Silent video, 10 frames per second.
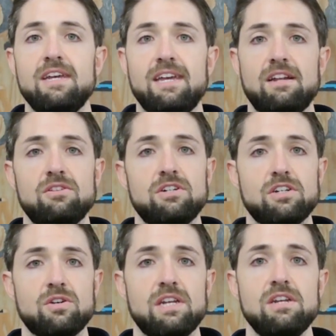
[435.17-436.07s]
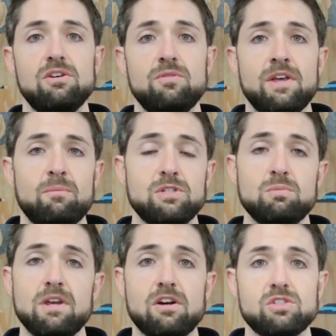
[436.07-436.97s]
and along your heel, but you
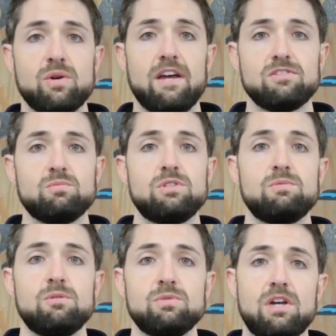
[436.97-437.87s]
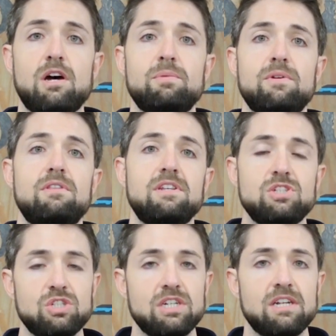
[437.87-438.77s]
may also have some symptoms up the
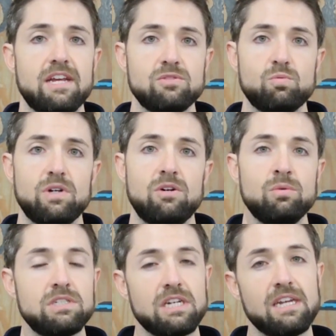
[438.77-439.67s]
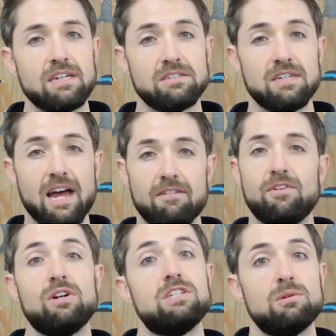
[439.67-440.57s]
shin as well, which again is not
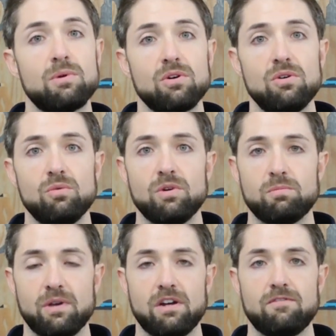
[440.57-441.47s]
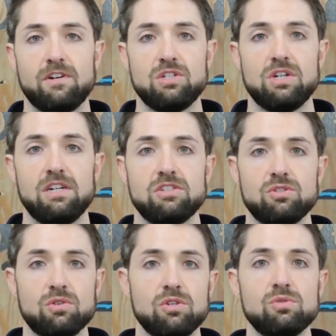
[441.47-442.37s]
very typical with plantar fasciitis, so
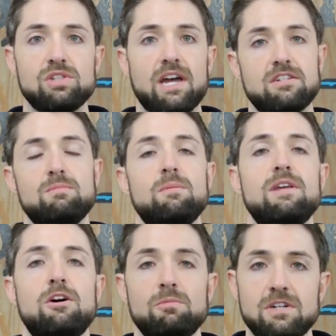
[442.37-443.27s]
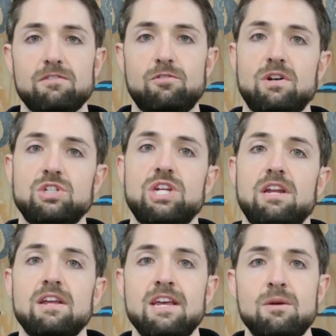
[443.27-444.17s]
use that to maybe help differentiate
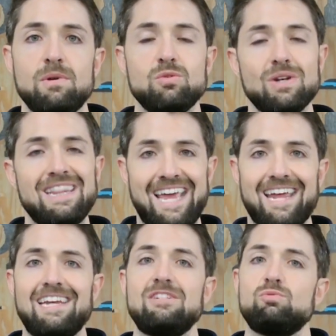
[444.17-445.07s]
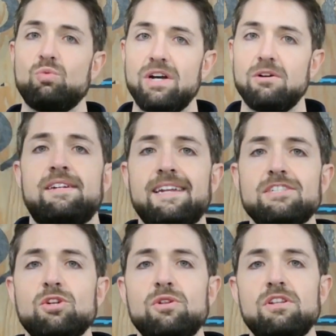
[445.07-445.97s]
between that as well. Next
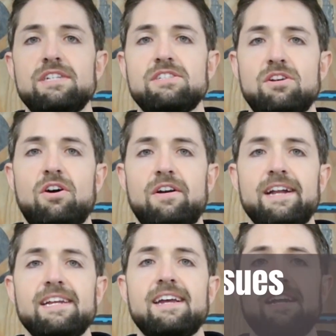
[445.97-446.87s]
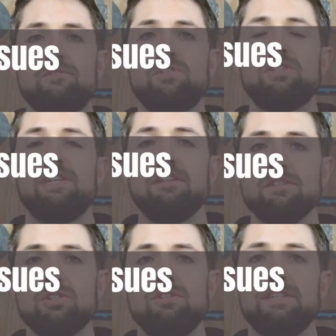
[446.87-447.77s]
on the list are any kind of
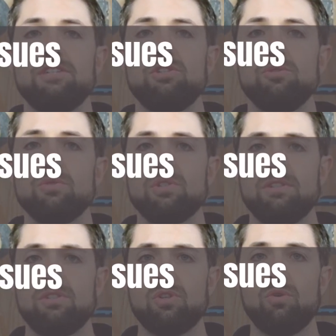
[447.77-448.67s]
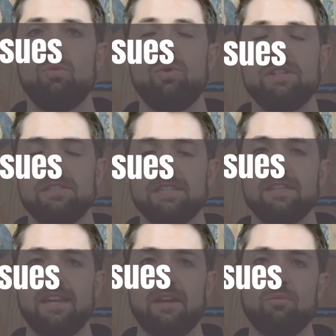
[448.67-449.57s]
skeletal issues. So one thing
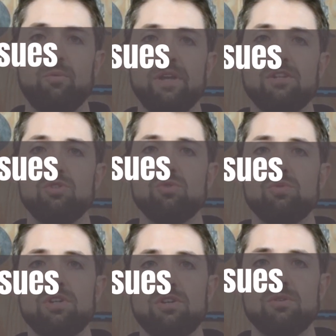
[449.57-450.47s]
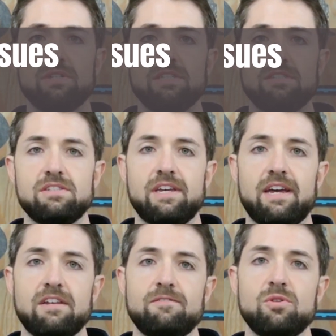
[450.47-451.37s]
that we do know is that
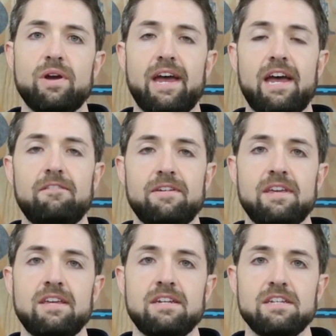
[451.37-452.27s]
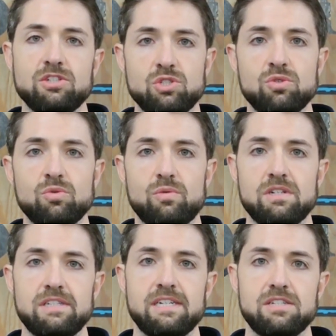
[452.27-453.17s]
if you have an issue
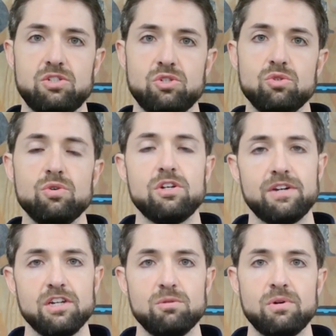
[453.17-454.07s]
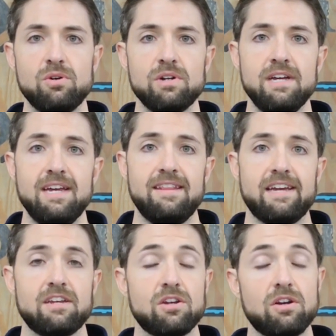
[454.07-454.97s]
related to your heel bone, that
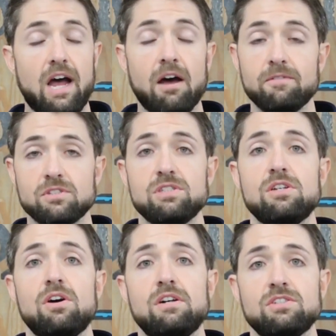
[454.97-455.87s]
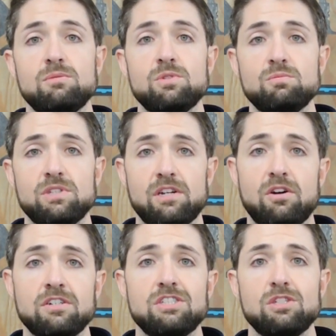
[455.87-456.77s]
can obviously cause symptoms that
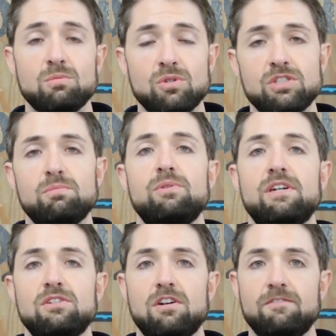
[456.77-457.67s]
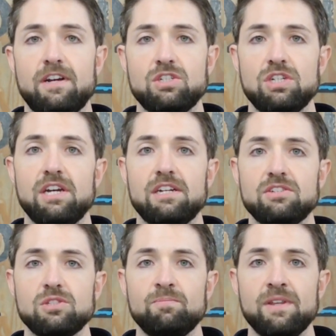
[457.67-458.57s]
are similar to plantar
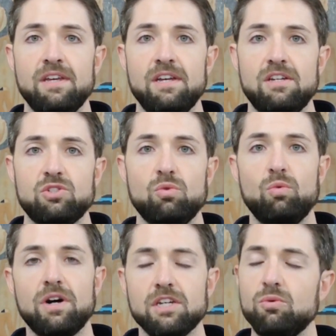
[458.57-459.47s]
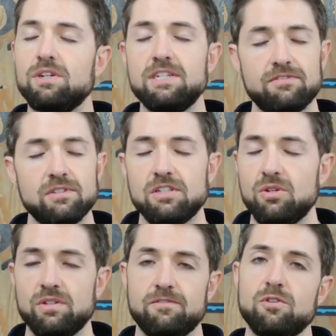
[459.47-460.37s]
fasciitis. So one, you would definitely
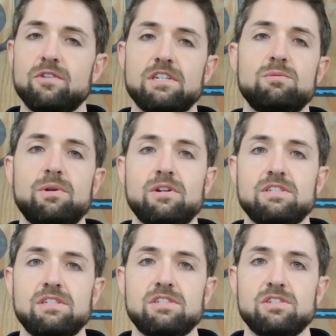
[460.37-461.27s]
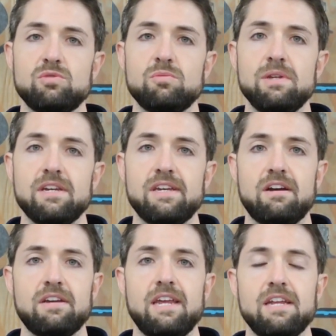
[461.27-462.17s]
know if you experience this. This would be a
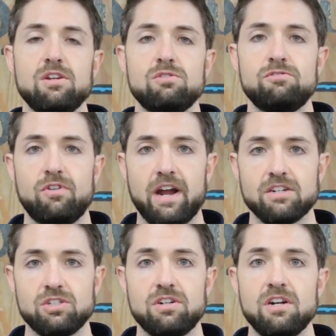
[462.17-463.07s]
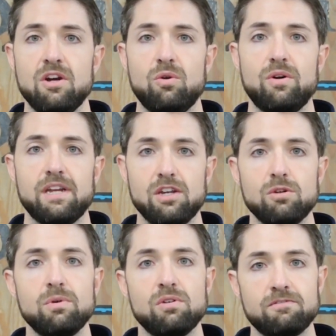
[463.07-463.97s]
calcaneal fracture or a heel bone